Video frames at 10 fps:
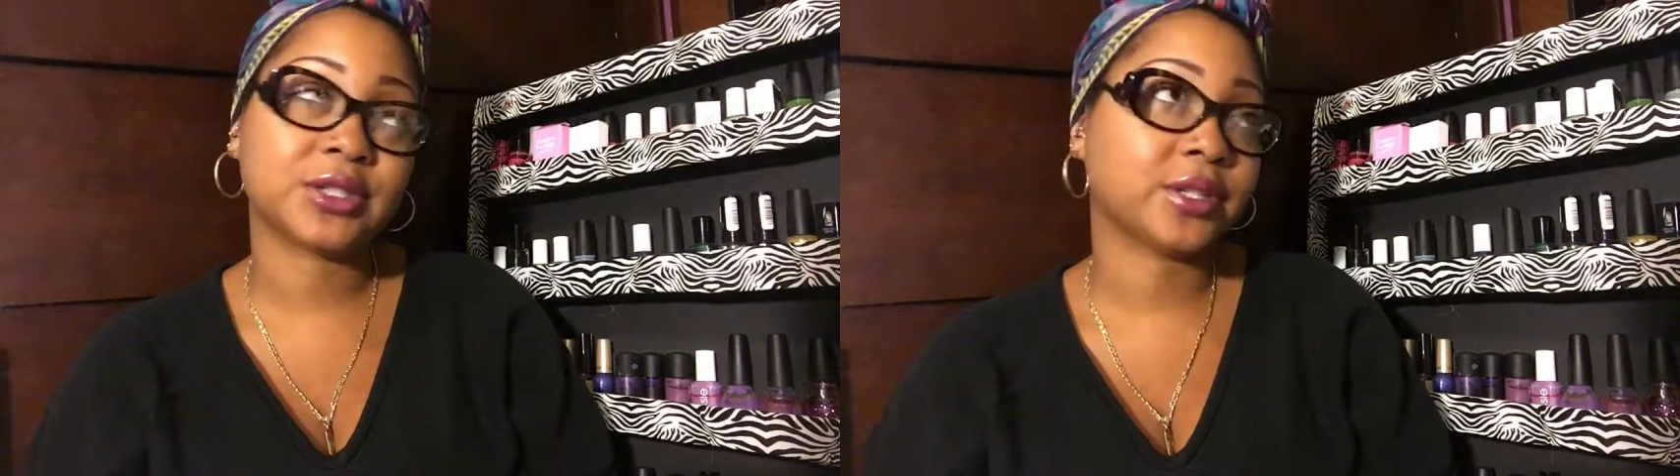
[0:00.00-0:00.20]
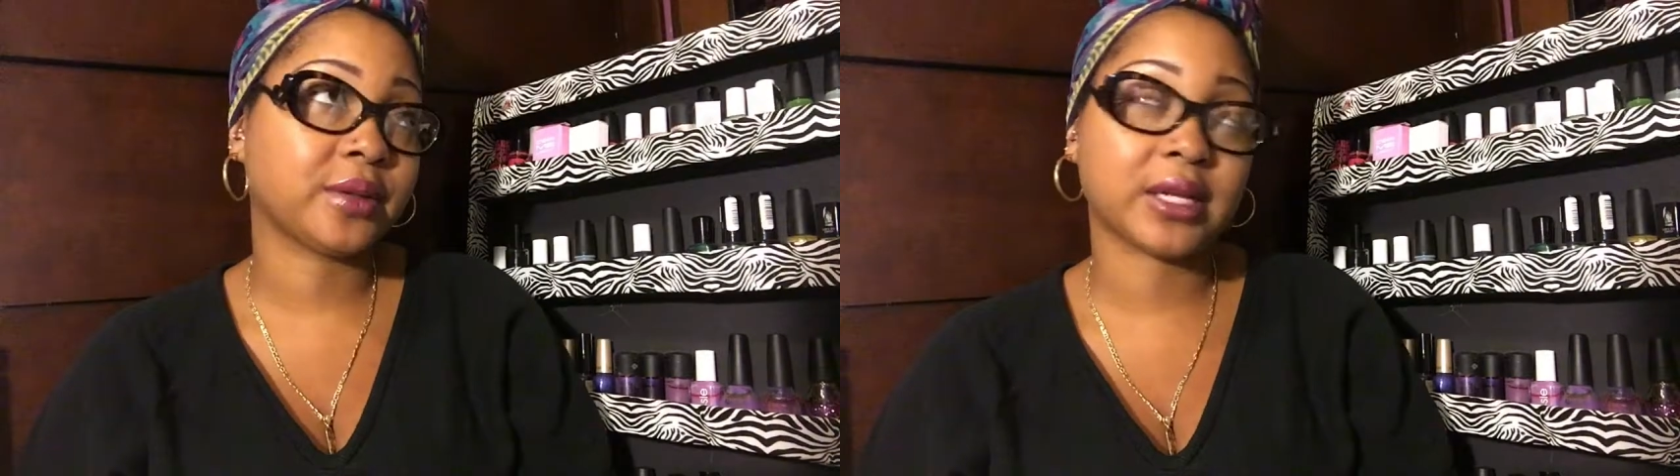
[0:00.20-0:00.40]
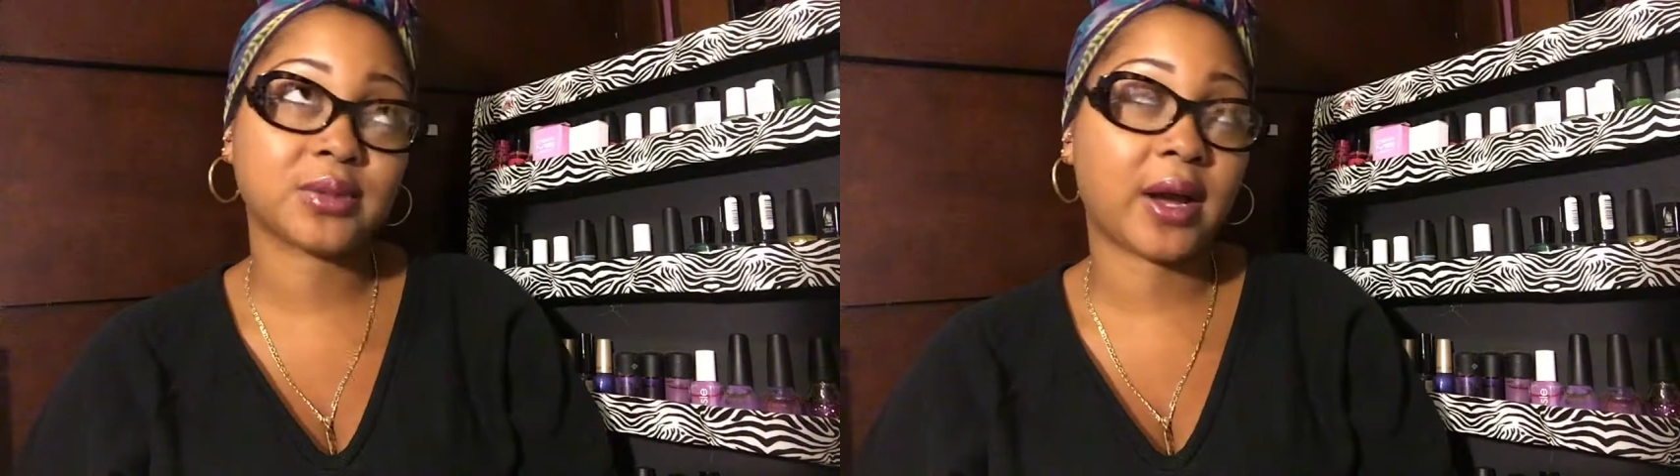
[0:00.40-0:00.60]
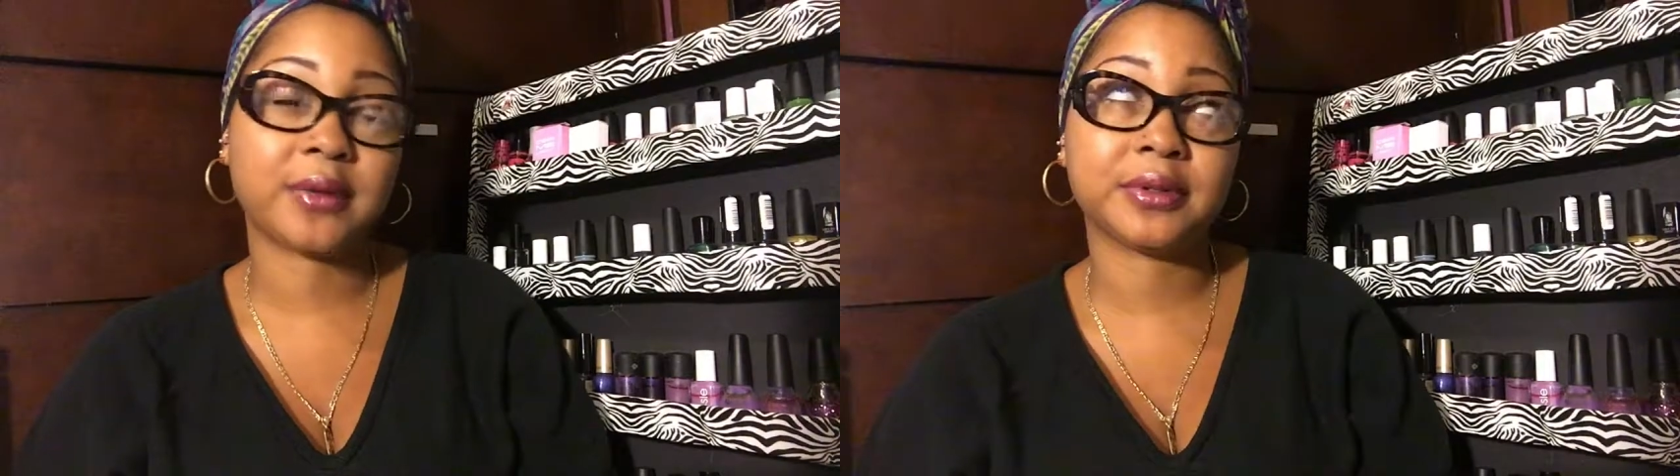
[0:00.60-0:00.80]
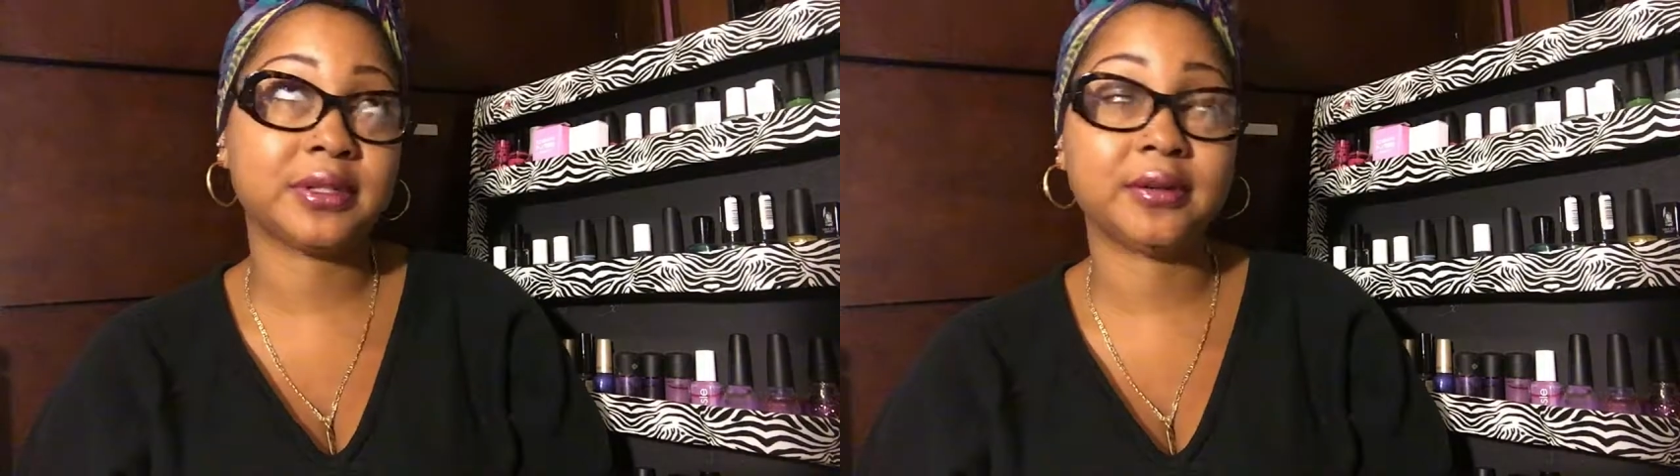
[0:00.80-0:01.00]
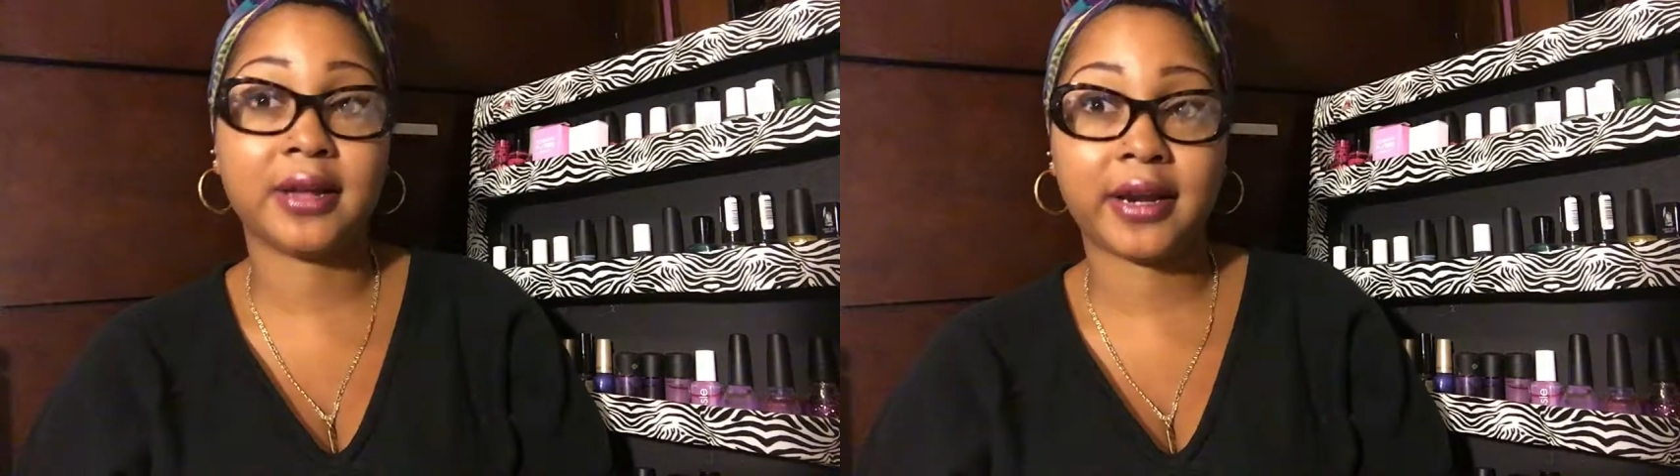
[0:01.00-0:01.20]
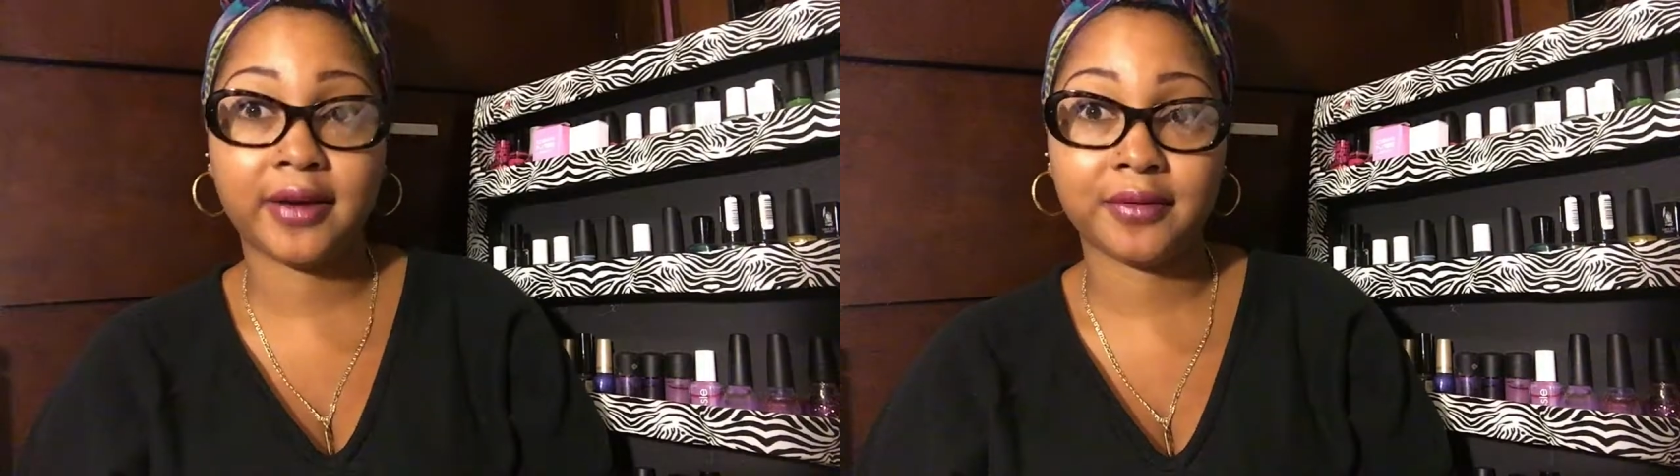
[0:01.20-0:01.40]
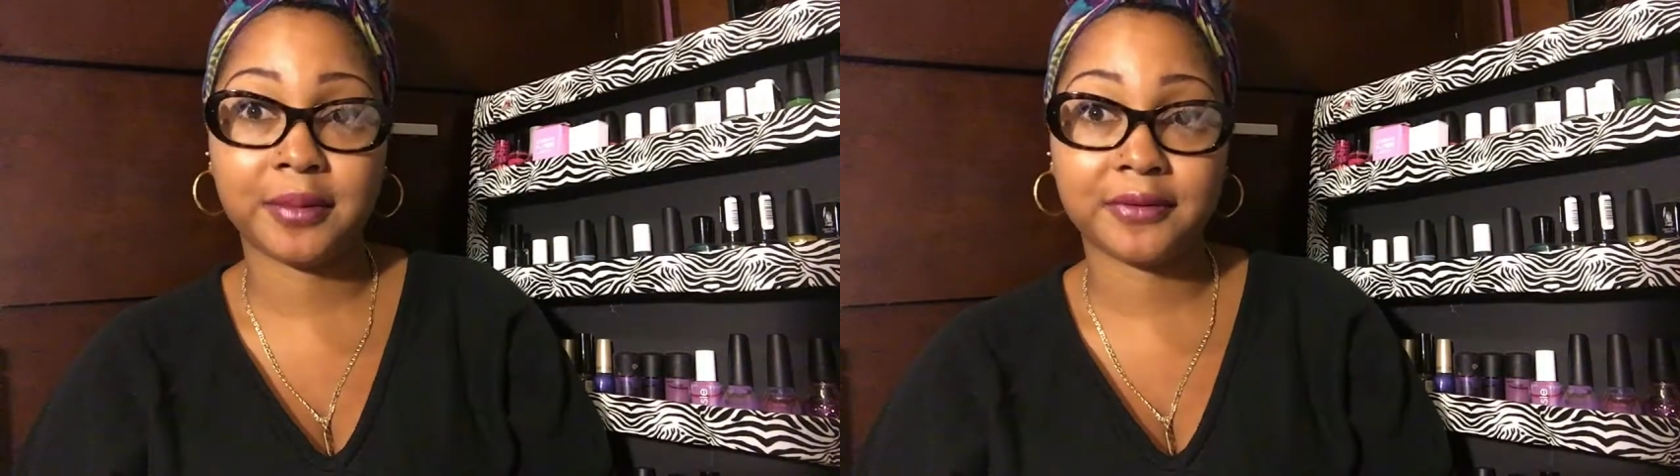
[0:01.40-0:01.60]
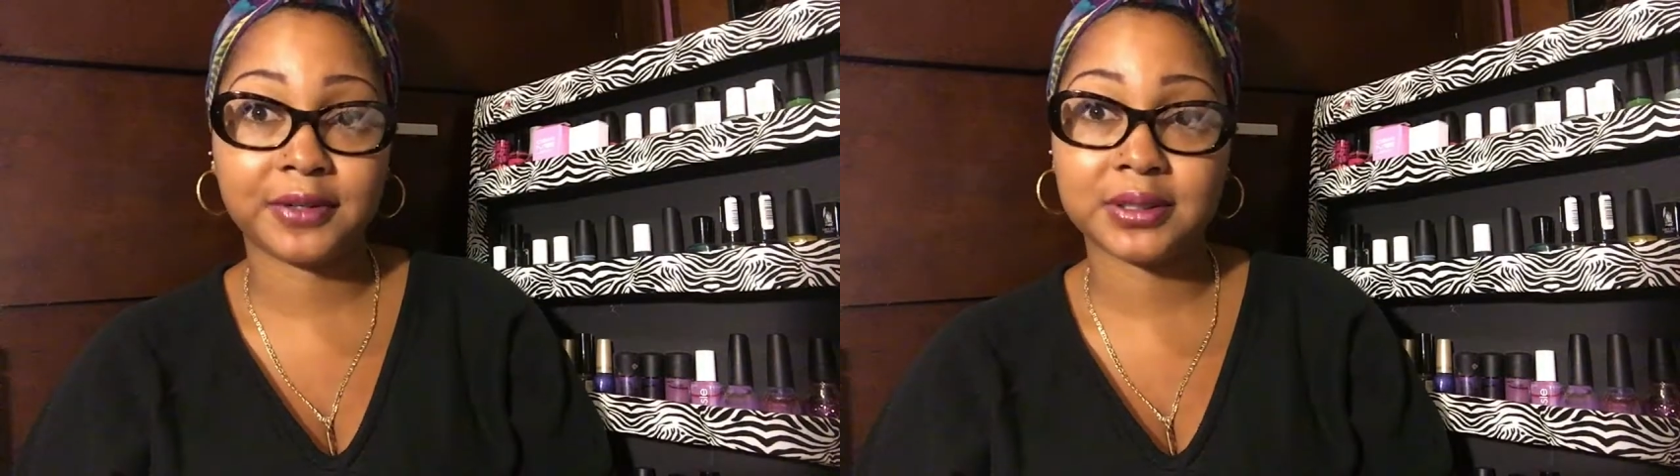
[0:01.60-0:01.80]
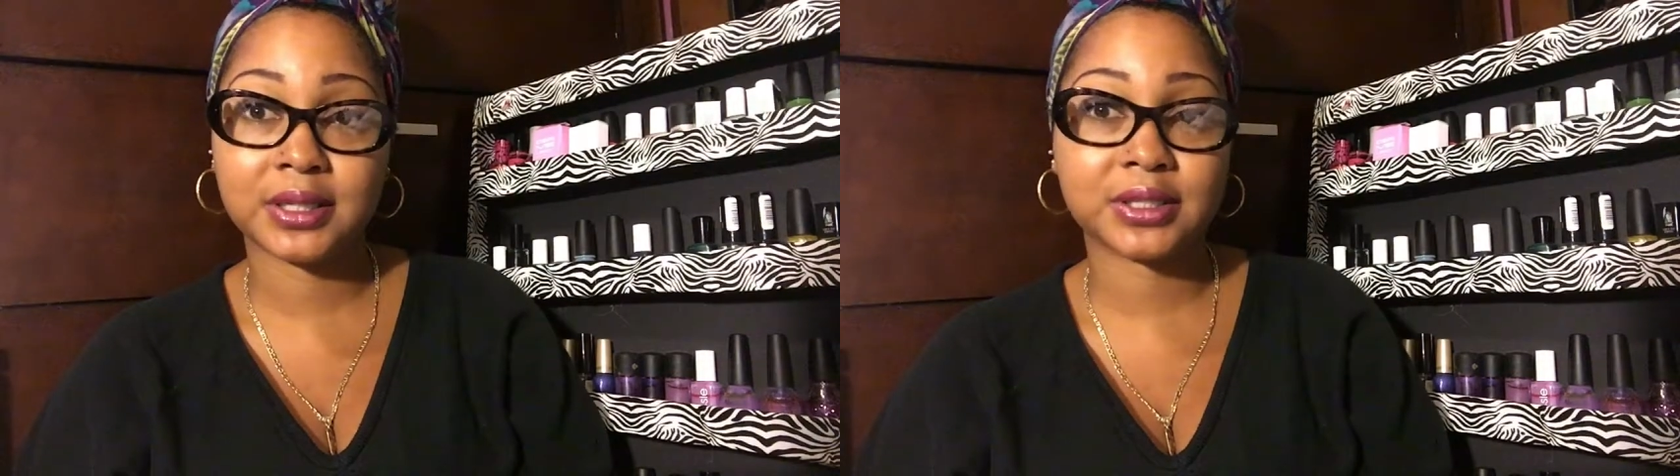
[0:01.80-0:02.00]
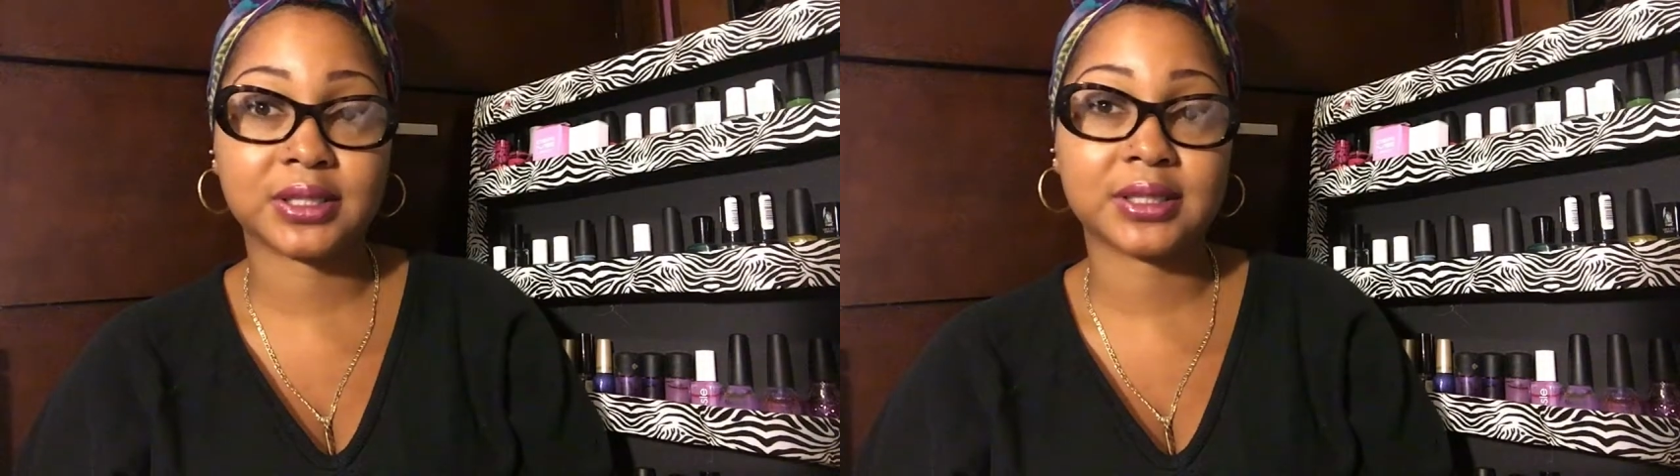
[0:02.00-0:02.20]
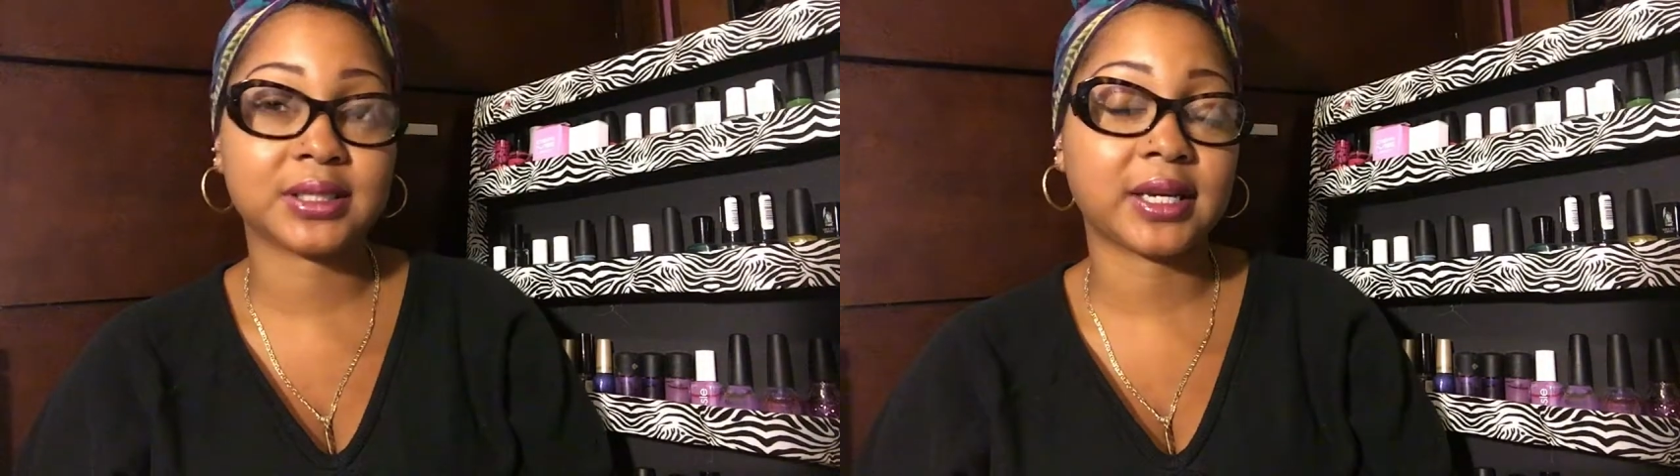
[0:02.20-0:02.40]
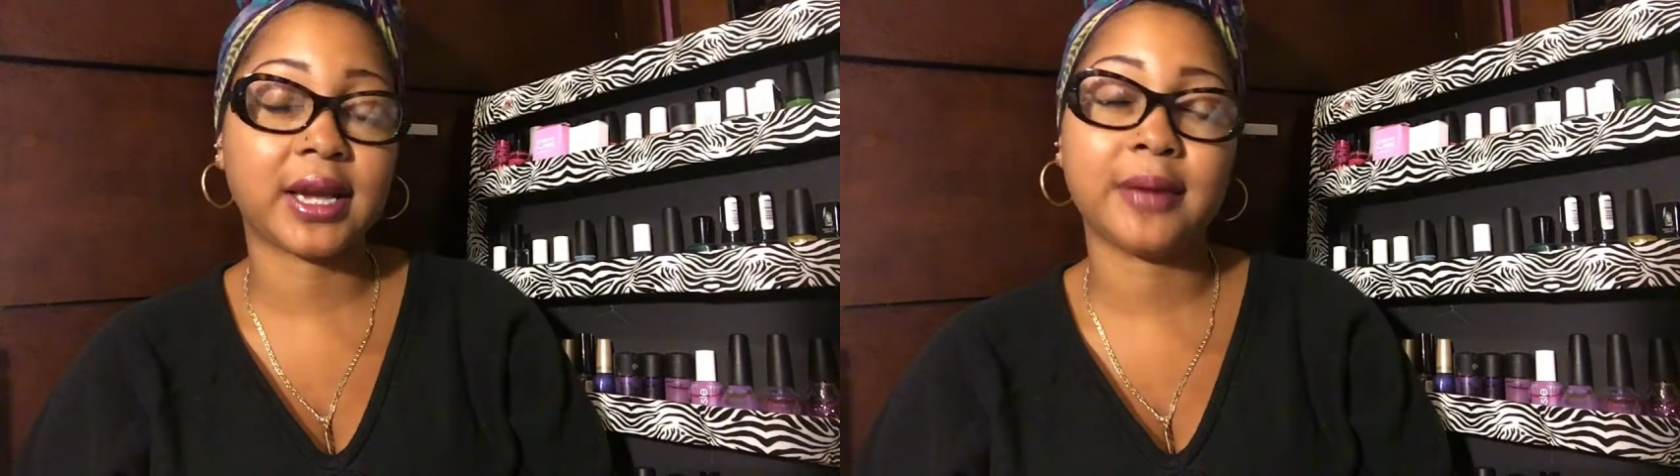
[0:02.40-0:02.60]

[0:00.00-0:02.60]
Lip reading: so that's why I really don't like having my feet touched because it's like